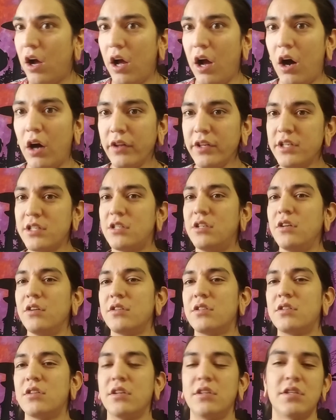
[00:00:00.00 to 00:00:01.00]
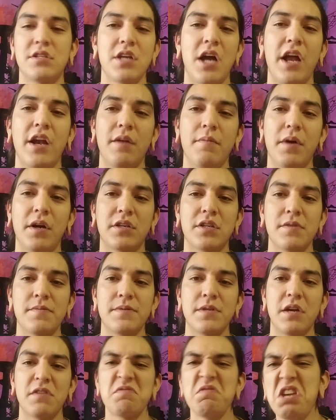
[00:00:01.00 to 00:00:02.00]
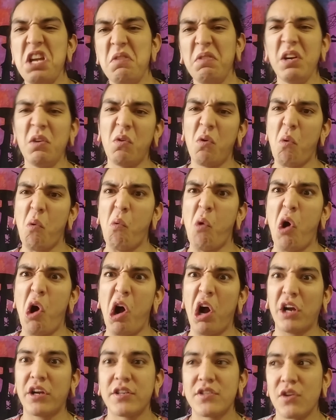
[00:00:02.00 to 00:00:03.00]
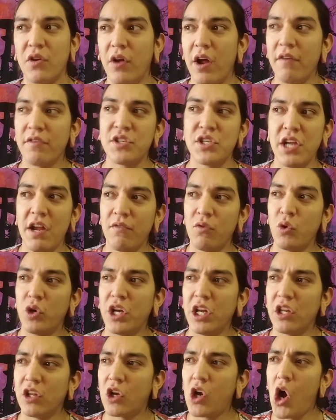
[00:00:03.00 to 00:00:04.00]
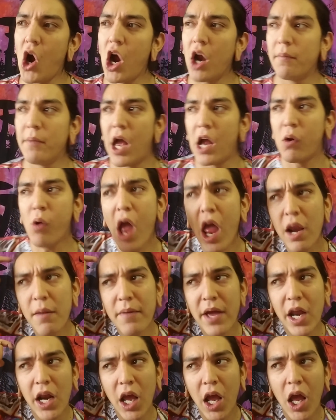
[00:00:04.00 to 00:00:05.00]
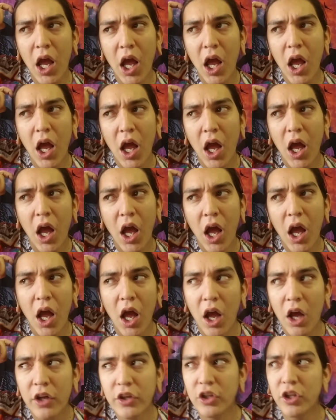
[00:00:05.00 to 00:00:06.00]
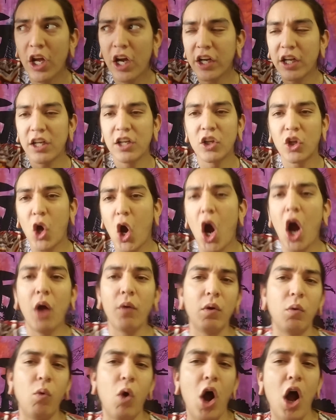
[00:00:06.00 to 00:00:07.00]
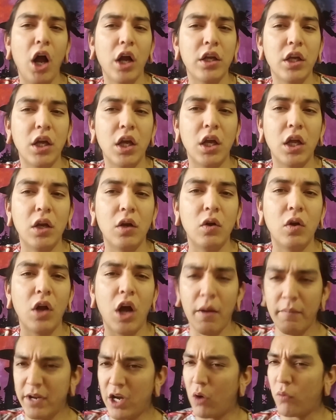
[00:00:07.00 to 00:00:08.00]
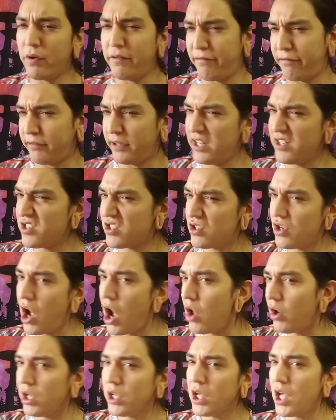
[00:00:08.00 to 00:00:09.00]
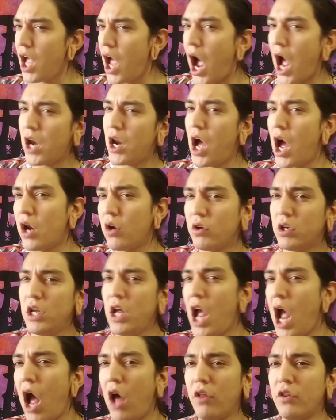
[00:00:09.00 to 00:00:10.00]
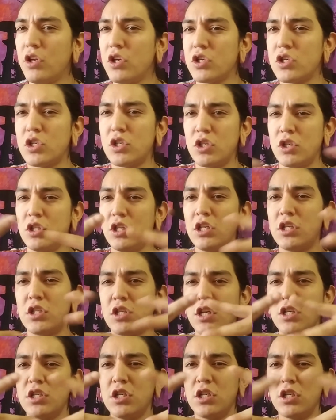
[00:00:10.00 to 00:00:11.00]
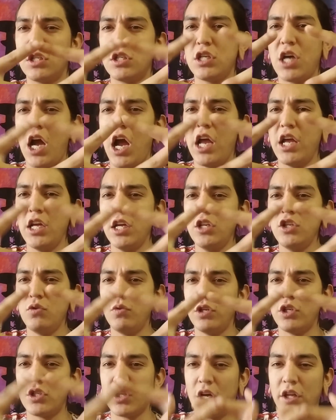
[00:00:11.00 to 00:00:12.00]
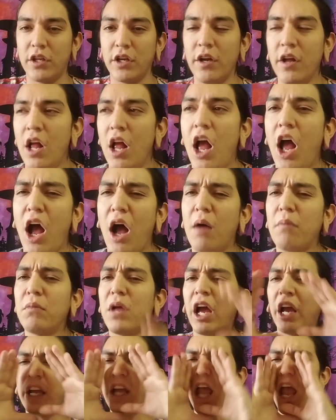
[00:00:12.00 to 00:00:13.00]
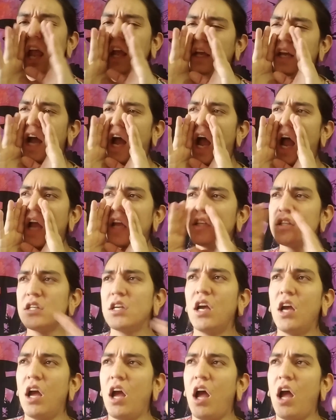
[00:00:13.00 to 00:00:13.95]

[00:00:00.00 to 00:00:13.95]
all these dudes decided amongst themselves, man, we don't walk. So I see everyone get in the car. I'm like, wait a minute. They're getting in the car. We're walking. I mean, are we Flintstoning it? I don't get how this doesn't tie into each other. I'm like, hey, guys,